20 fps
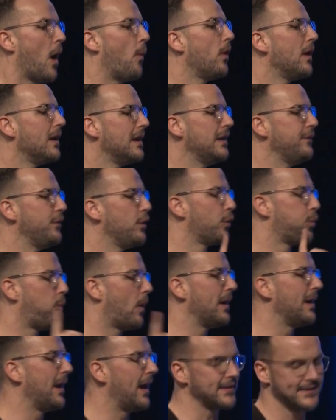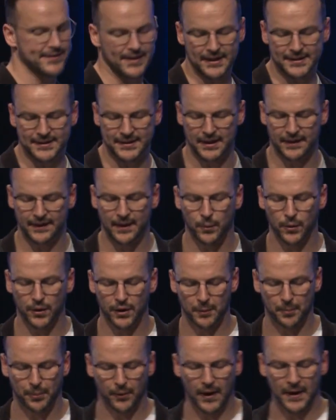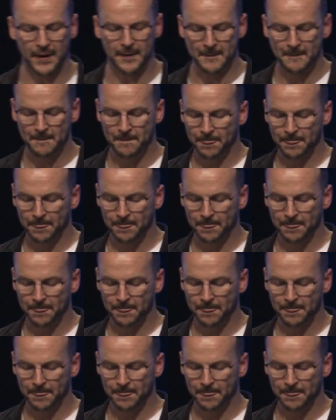I want to leave you with one last lesson and then we're going to pray.